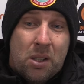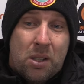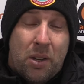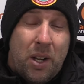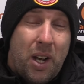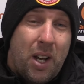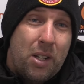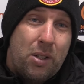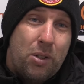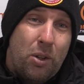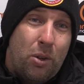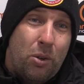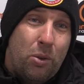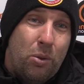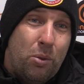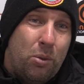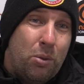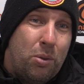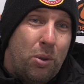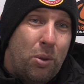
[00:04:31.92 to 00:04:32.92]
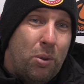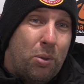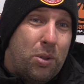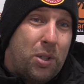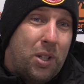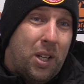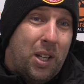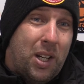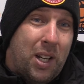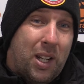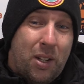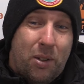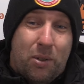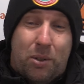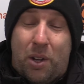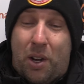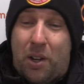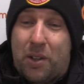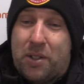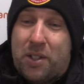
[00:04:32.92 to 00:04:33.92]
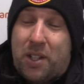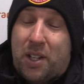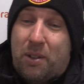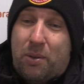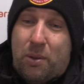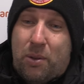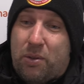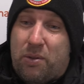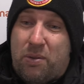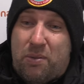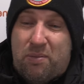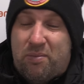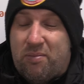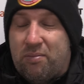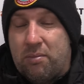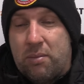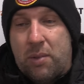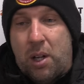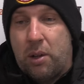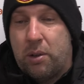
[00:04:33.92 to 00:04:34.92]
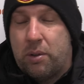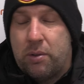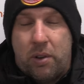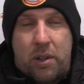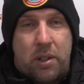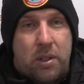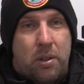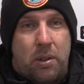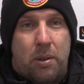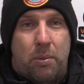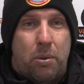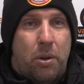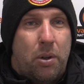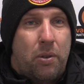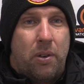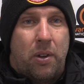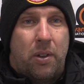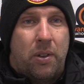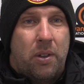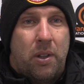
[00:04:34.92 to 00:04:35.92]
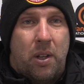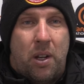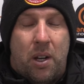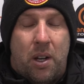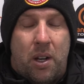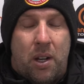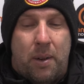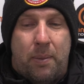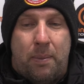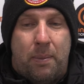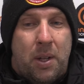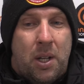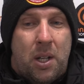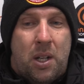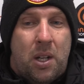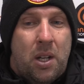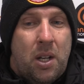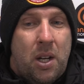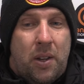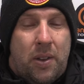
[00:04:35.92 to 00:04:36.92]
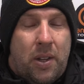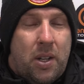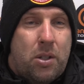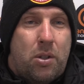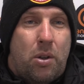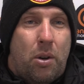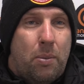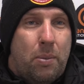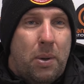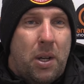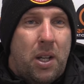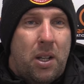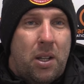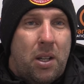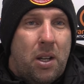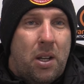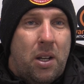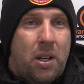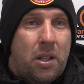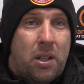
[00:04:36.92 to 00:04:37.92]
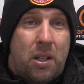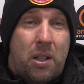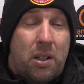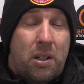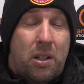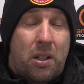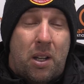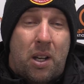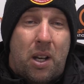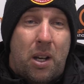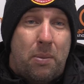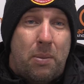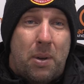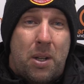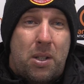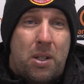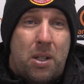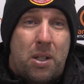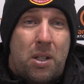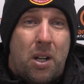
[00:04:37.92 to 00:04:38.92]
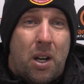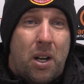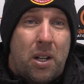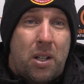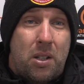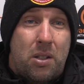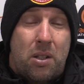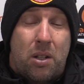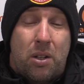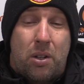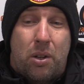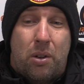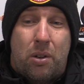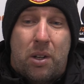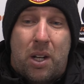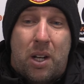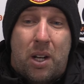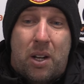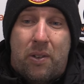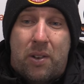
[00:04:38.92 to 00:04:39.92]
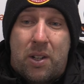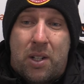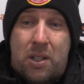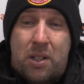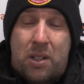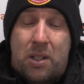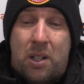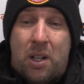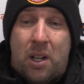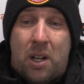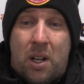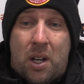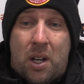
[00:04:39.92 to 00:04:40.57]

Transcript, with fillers: so yeah, not all all singing all dancing. We've loads of us to improve on, um, and that's got to be the, the, the key message going into the new year. Is